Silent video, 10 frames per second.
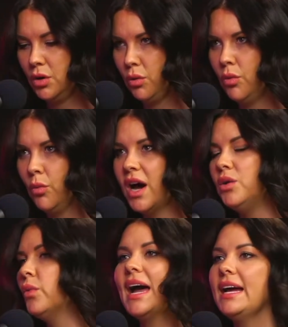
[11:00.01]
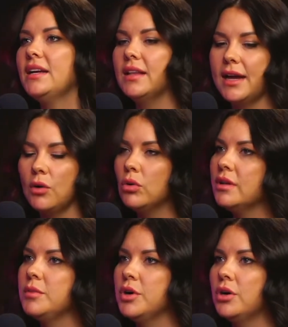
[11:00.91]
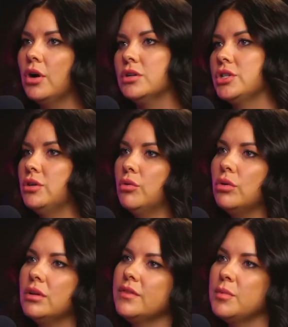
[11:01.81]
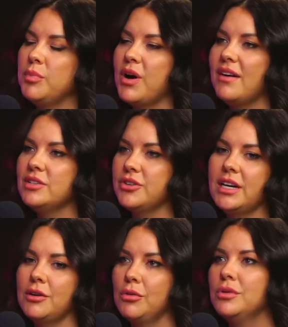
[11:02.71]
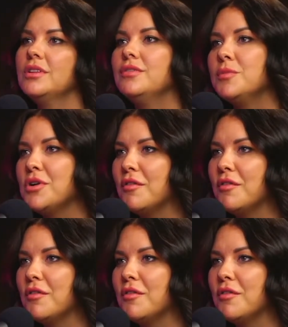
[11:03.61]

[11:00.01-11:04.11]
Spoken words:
way, like all of them go to auction, or all of them are private treaty, or all of them are off